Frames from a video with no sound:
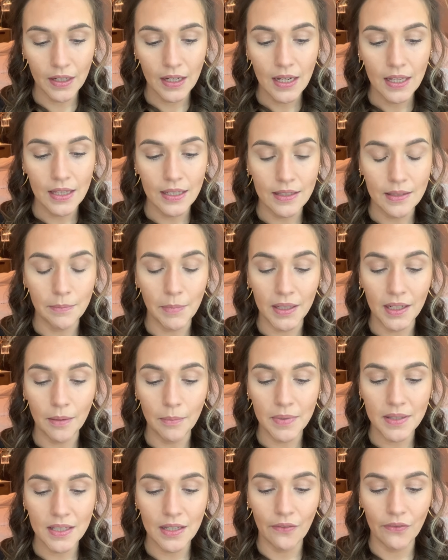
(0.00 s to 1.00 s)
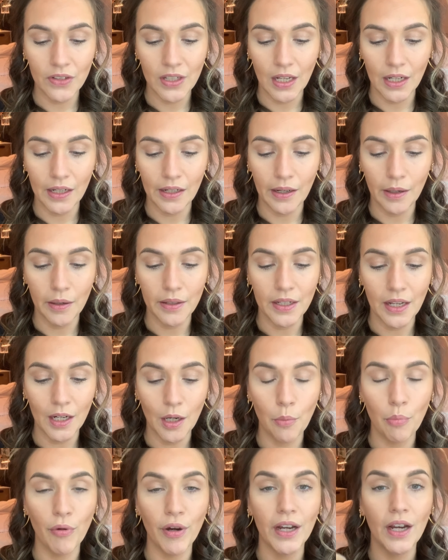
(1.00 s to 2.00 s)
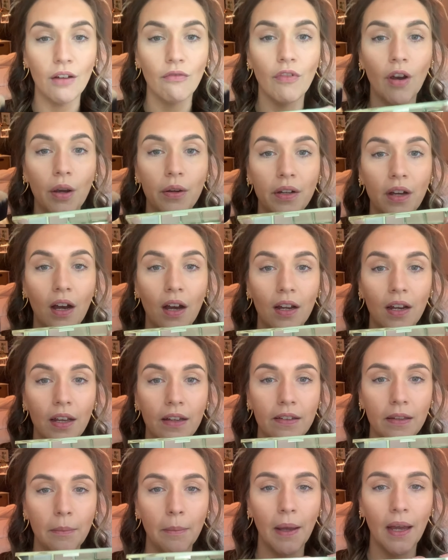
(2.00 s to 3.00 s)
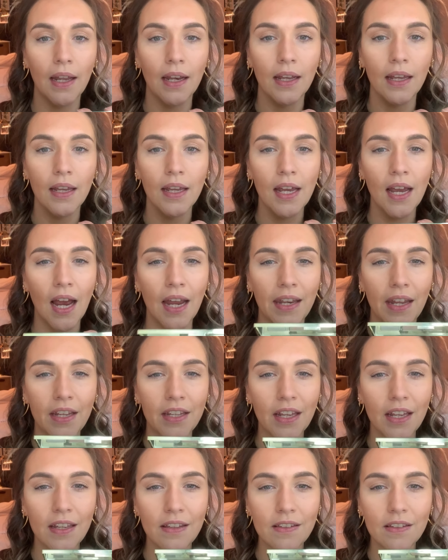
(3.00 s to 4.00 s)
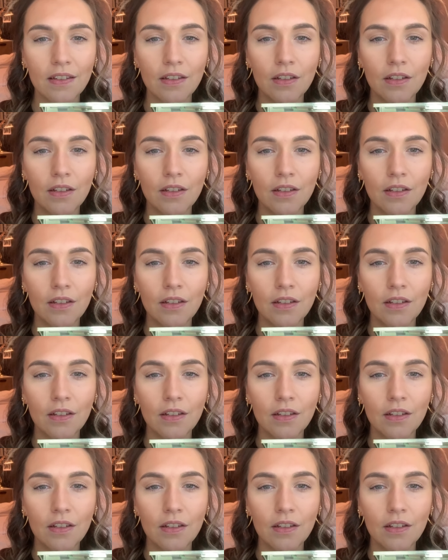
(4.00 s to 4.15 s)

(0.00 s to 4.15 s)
This is my number 7 Yellow Brick Road highlighting palette. And now, yes,